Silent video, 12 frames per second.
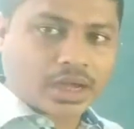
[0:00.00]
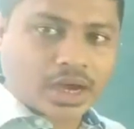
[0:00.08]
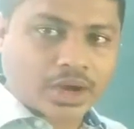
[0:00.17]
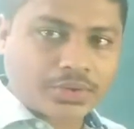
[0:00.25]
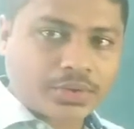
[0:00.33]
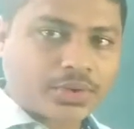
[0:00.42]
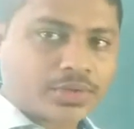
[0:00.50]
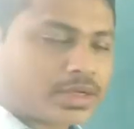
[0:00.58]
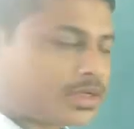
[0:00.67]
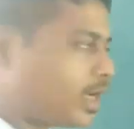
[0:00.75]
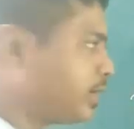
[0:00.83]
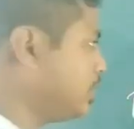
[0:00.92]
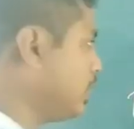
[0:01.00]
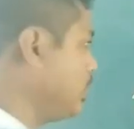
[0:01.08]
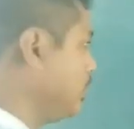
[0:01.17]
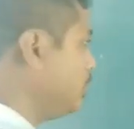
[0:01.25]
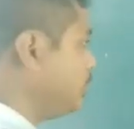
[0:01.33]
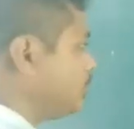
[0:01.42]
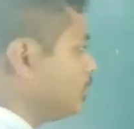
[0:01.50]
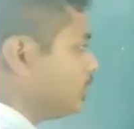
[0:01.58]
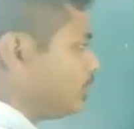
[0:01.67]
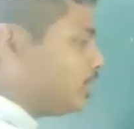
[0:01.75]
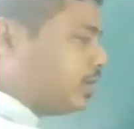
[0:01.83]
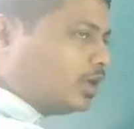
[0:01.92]
How to use a triangular law?
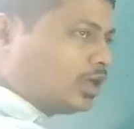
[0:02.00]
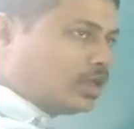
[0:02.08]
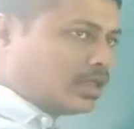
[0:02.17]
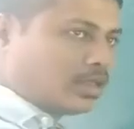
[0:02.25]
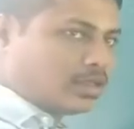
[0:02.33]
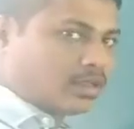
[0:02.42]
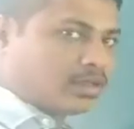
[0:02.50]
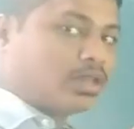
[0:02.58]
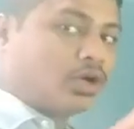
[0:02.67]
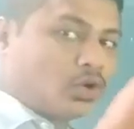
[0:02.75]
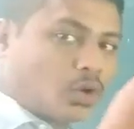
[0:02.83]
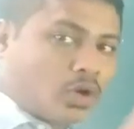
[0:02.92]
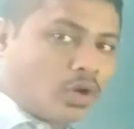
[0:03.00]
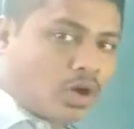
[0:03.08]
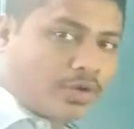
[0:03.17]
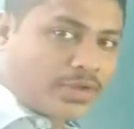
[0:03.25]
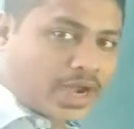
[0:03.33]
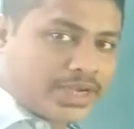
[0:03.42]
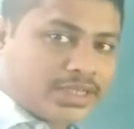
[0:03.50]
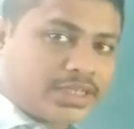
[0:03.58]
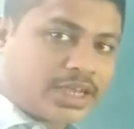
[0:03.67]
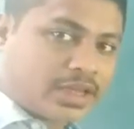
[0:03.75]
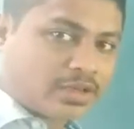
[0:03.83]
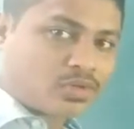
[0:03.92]
The rule of
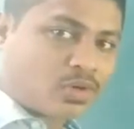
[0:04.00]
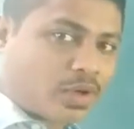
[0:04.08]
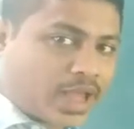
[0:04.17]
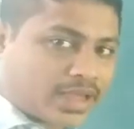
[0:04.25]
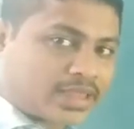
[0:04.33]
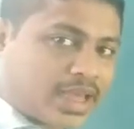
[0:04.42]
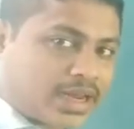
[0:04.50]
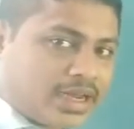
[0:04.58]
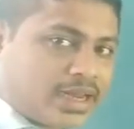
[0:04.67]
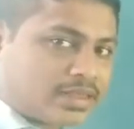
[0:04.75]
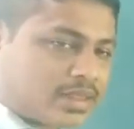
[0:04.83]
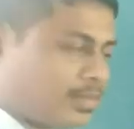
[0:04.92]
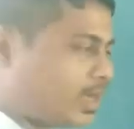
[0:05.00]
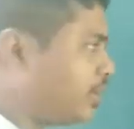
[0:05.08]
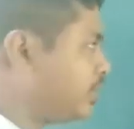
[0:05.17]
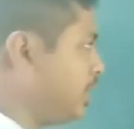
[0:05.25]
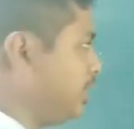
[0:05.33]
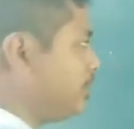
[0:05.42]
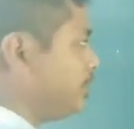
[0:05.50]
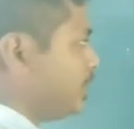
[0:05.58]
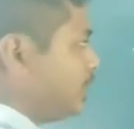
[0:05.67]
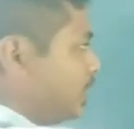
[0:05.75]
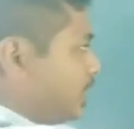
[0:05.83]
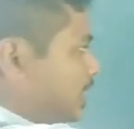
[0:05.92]
addition is exactly the similar only.
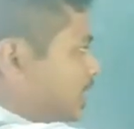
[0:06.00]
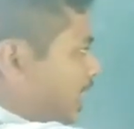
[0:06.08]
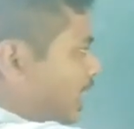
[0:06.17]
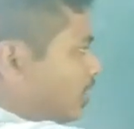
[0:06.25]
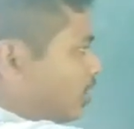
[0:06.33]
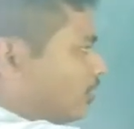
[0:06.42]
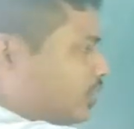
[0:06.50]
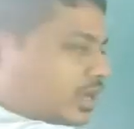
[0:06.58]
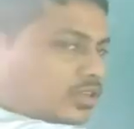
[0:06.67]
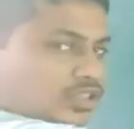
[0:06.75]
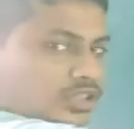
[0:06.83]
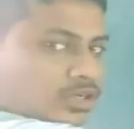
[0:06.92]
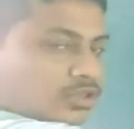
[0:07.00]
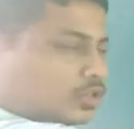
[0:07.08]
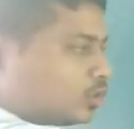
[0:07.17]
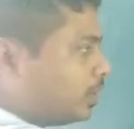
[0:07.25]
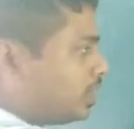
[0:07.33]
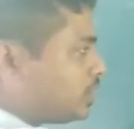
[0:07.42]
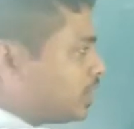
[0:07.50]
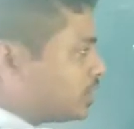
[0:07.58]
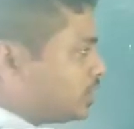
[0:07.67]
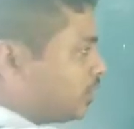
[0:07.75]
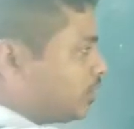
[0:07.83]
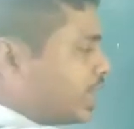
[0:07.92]
The tail of this should be
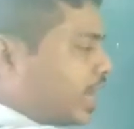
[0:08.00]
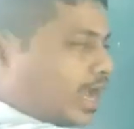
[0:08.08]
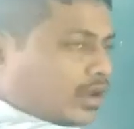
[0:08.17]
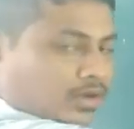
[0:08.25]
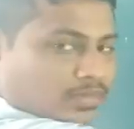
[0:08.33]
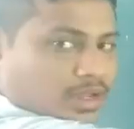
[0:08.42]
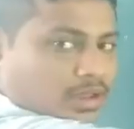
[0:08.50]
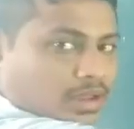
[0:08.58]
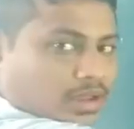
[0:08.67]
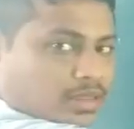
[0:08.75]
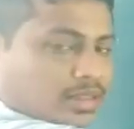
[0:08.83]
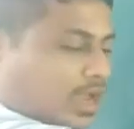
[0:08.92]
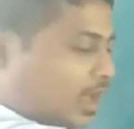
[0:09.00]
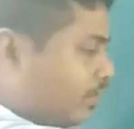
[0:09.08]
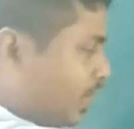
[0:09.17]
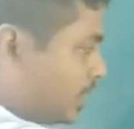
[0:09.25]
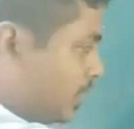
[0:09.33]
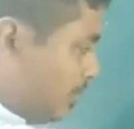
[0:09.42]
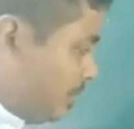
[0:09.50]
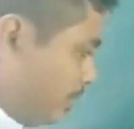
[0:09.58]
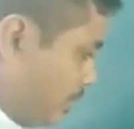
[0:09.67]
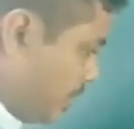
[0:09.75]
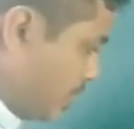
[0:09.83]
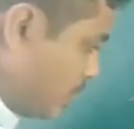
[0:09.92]
touching with the head of the second
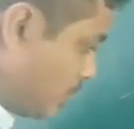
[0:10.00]
vector.